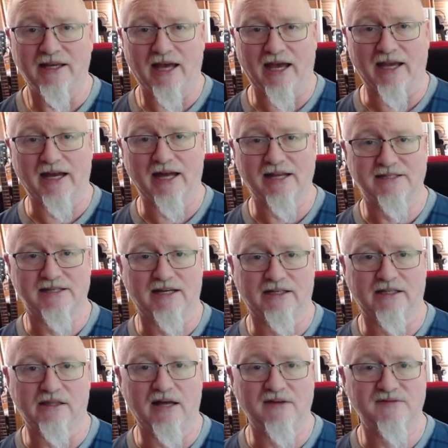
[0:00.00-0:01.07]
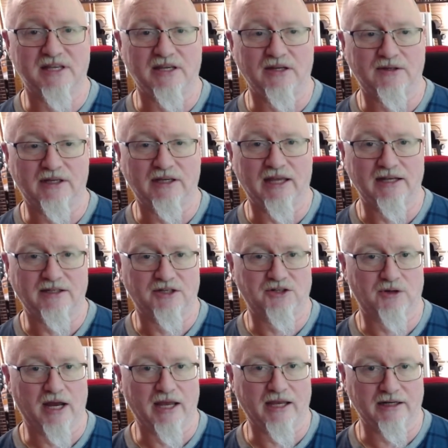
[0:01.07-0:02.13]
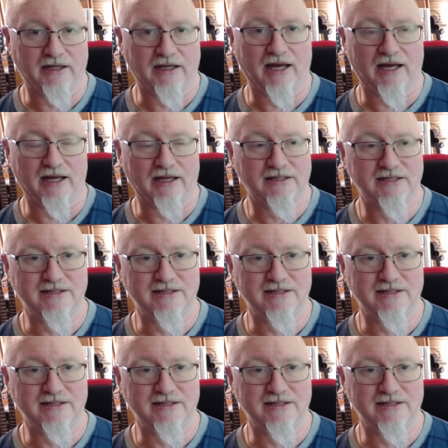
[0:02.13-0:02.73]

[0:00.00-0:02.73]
I got gloves that you can get to try and